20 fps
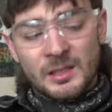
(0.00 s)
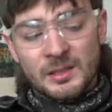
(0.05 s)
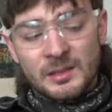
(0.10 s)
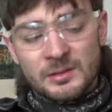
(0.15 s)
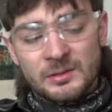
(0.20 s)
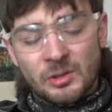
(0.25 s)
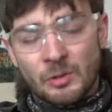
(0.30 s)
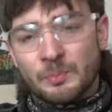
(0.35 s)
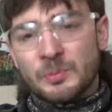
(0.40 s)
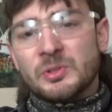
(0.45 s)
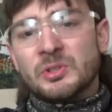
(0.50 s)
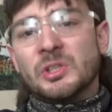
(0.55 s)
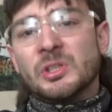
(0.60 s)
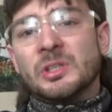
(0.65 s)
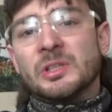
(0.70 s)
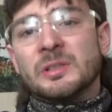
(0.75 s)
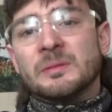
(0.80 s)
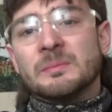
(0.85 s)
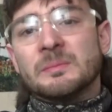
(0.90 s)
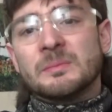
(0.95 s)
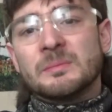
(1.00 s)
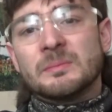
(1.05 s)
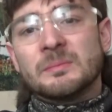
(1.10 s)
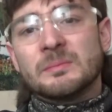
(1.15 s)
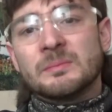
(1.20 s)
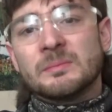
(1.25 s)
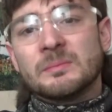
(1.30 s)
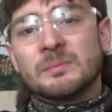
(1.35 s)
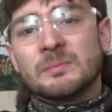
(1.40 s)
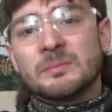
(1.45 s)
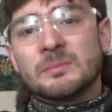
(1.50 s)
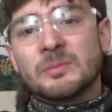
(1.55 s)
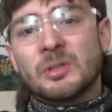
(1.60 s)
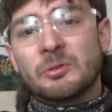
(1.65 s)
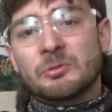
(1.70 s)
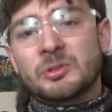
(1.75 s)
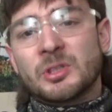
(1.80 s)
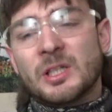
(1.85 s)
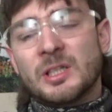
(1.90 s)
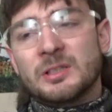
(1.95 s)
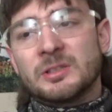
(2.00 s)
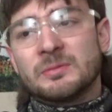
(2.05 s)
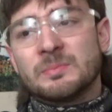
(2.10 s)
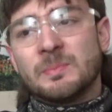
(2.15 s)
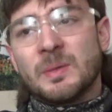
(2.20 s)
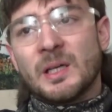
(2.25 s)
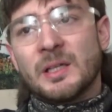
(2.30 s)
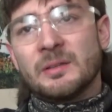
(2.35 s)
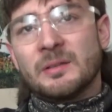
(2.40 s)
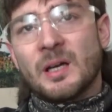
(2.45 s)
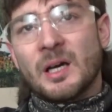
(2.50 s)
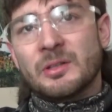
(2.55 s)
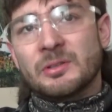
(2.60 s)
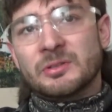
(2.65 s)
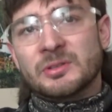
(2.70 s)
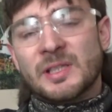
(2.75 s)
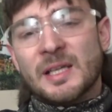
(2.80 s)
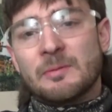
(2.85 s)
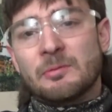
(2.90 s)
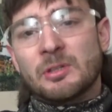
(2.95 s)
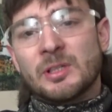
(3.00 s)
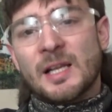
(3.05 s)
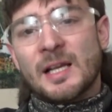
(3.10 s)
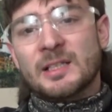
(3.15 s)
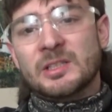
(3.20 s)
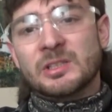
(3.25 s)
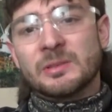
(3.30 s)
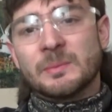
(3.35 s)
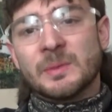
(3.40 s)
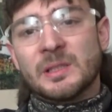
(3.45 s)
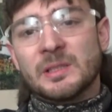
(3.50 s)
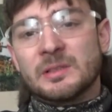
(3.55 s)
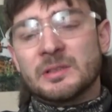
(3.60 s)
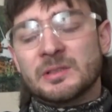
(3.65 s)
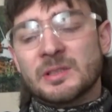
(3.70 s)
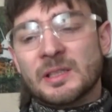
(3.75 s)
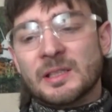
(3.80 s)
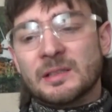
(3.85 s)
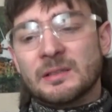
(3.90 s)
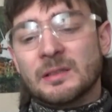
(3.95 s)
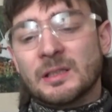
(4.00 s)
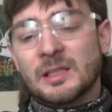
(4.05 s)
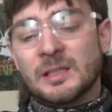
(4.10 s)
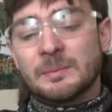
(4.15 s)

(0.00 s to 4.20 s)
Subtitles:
don't be silly. Don't judge, but understand what it actually means, and